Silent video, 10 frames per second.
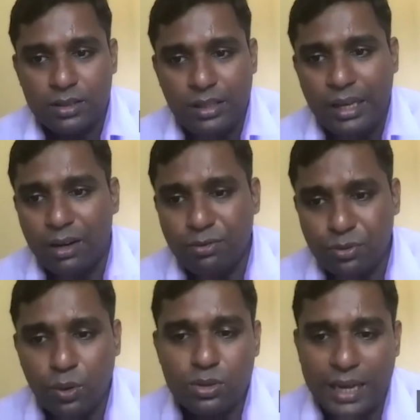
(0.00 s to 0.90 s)
Yeah, of
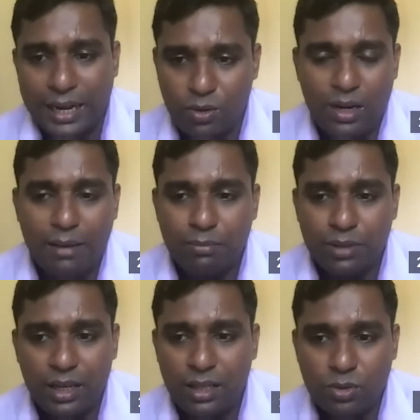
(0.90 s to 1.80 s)
course. Actually, I'm
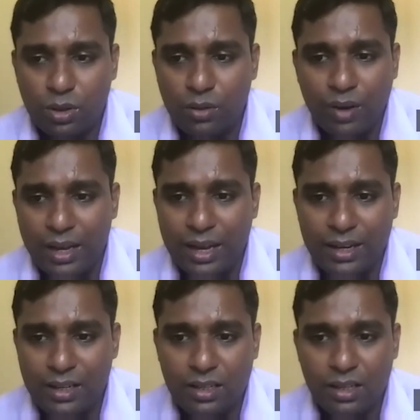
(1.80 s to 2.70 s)
really sorry why I
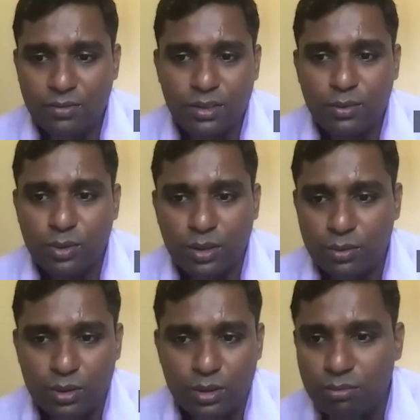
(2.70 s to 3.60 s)
didn't give the uh,
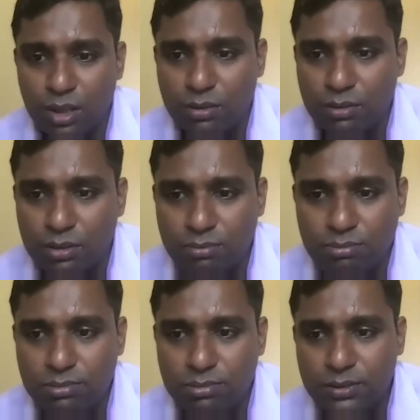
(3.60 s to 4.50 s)
uh, uh,
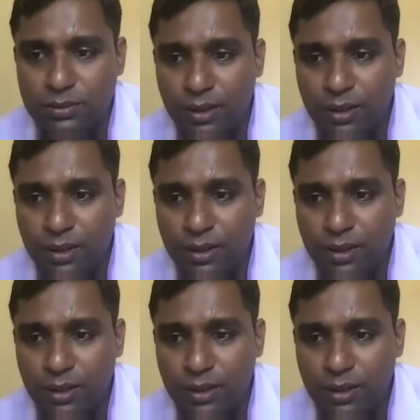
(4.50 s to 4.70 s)
uh